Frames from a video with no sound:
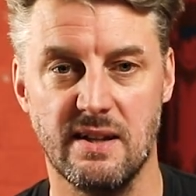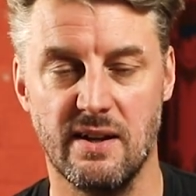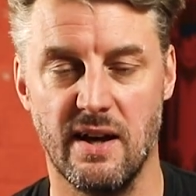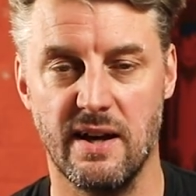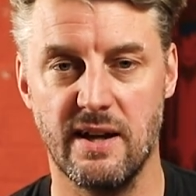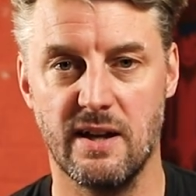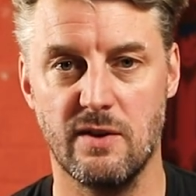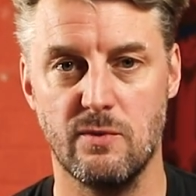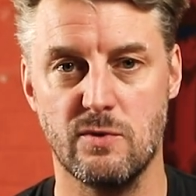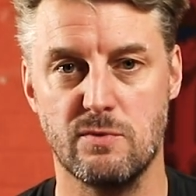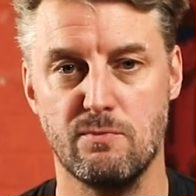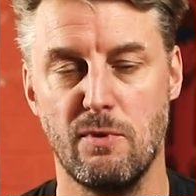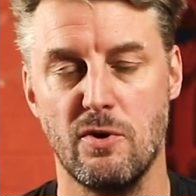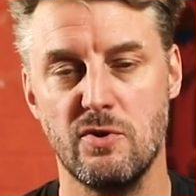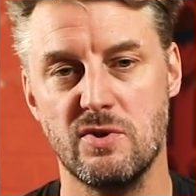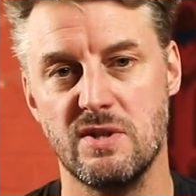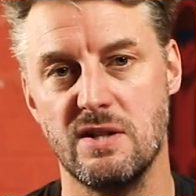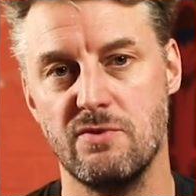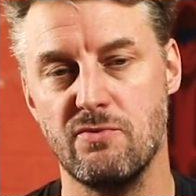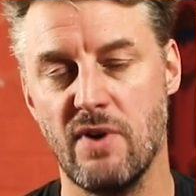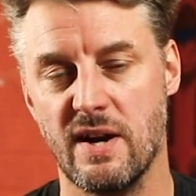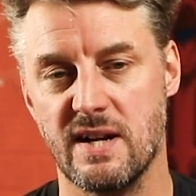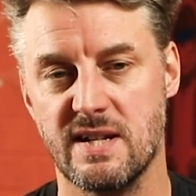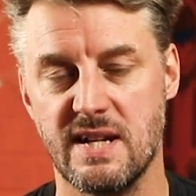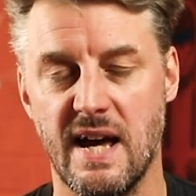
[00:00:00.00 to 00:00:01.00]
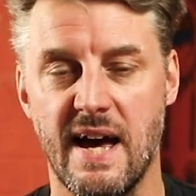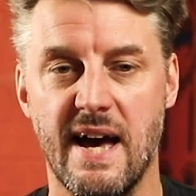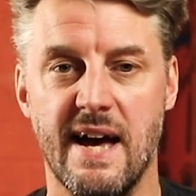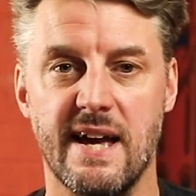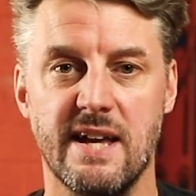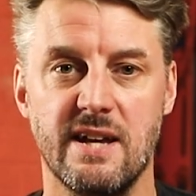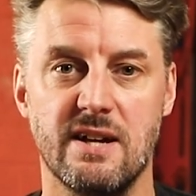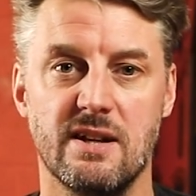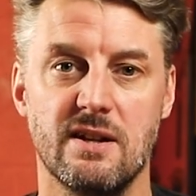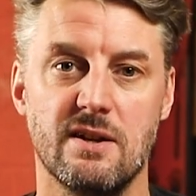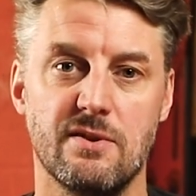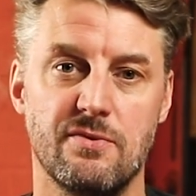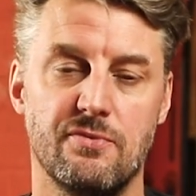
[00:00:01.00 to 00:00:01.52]
Like, it was mostly
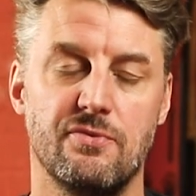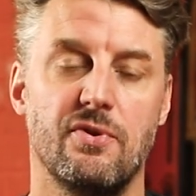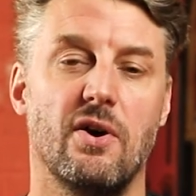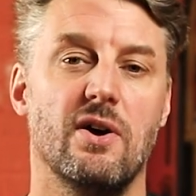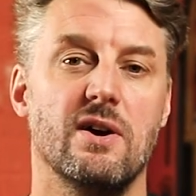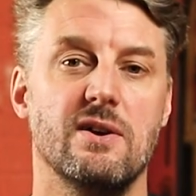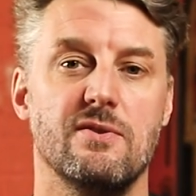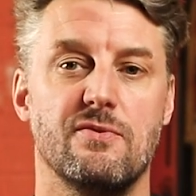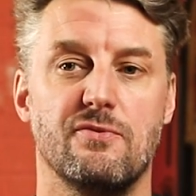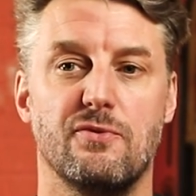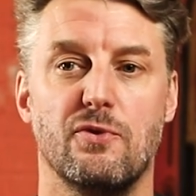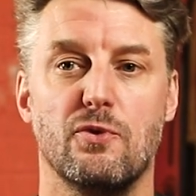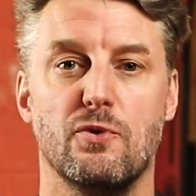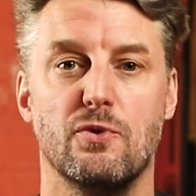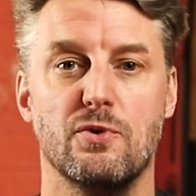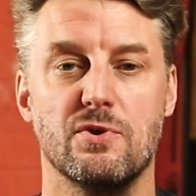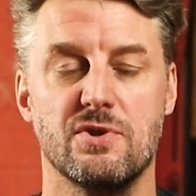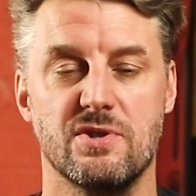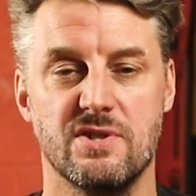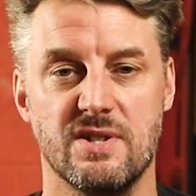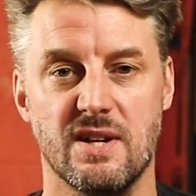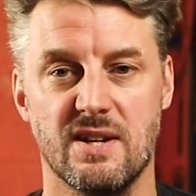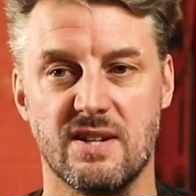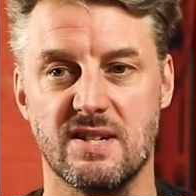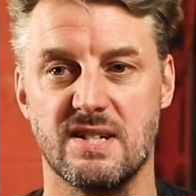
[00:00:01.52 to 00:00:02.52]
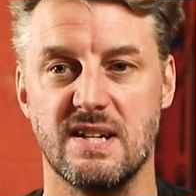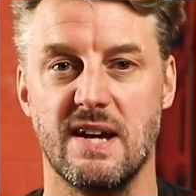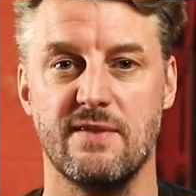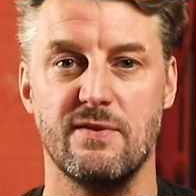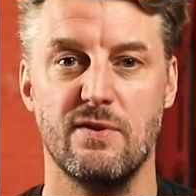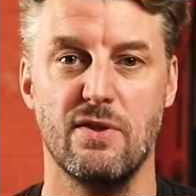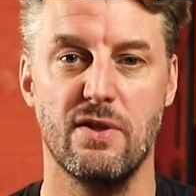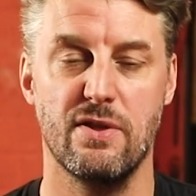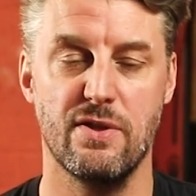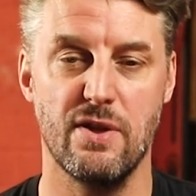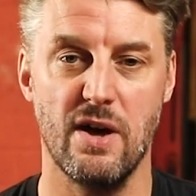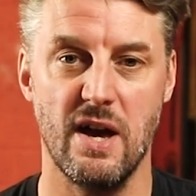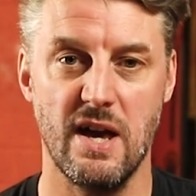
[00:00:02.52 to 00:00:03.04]
rectangular, 5:4,
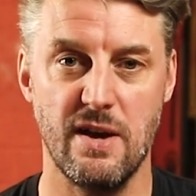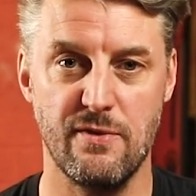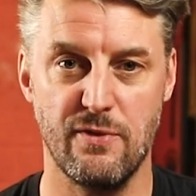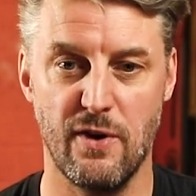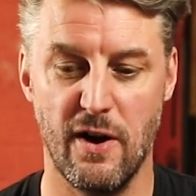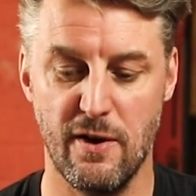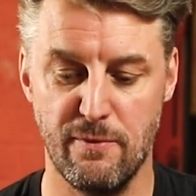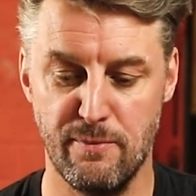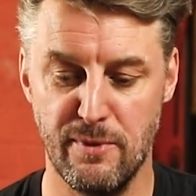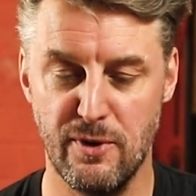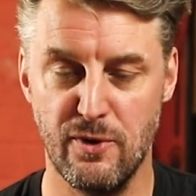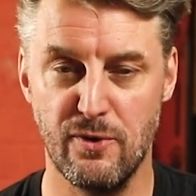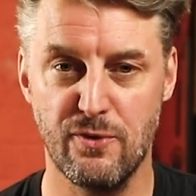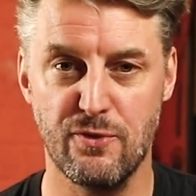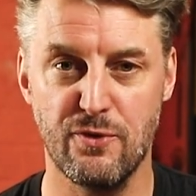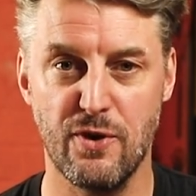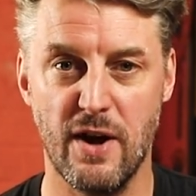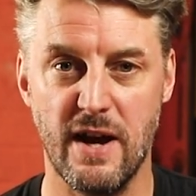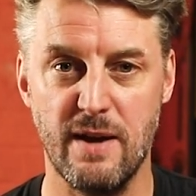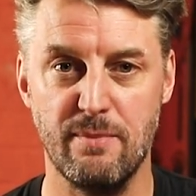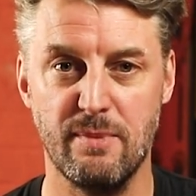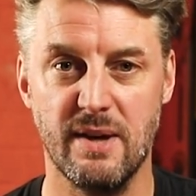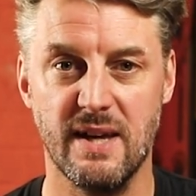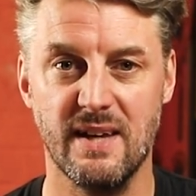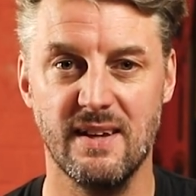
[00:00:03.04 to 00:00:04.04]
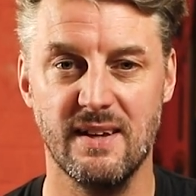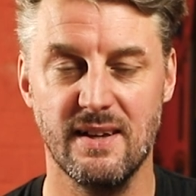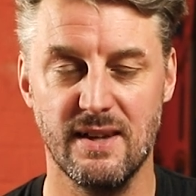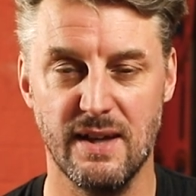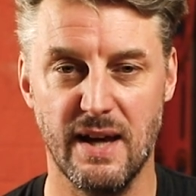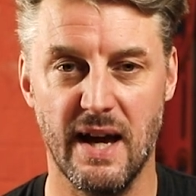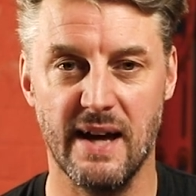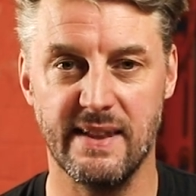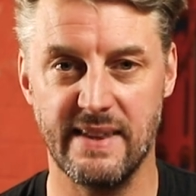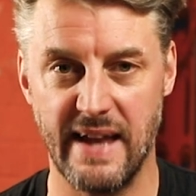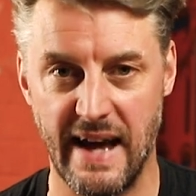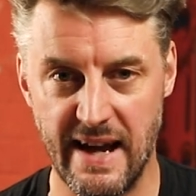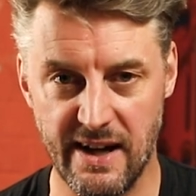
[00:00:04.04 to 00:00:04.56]
6:7, 35mm framing,
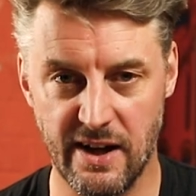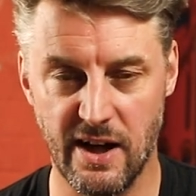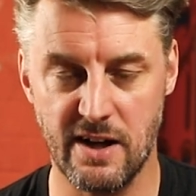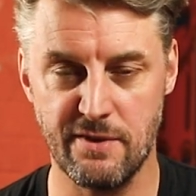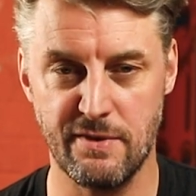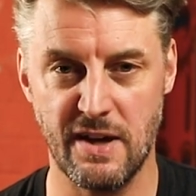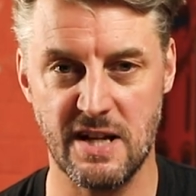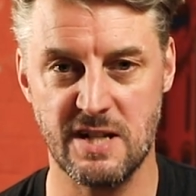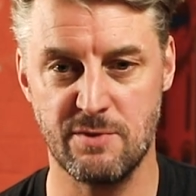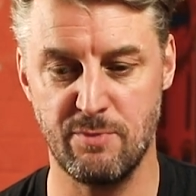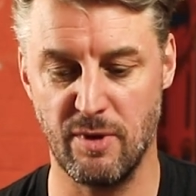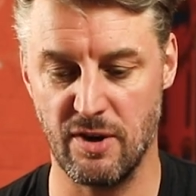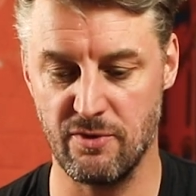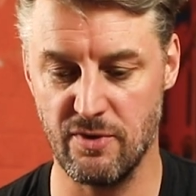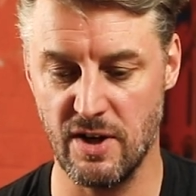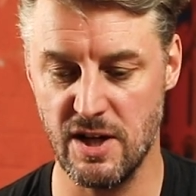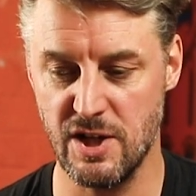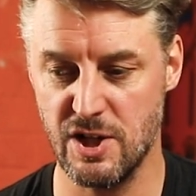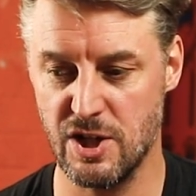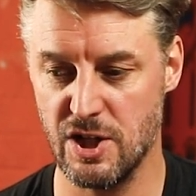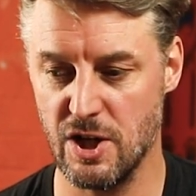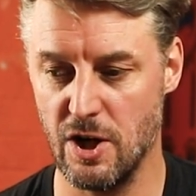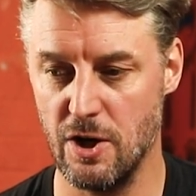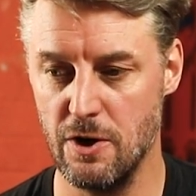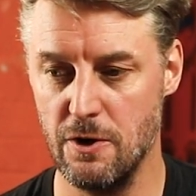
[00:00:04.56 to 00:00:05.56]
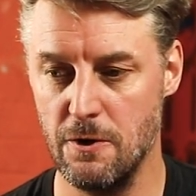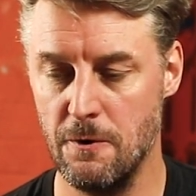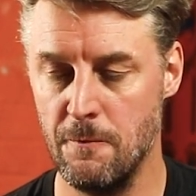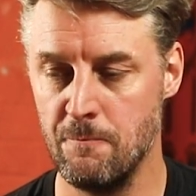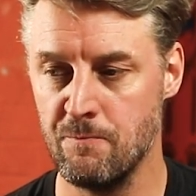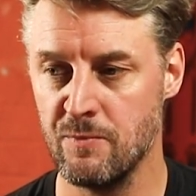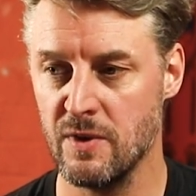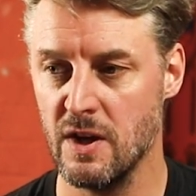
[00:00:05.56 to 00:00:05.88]
yeah, that kind of aspect ratio.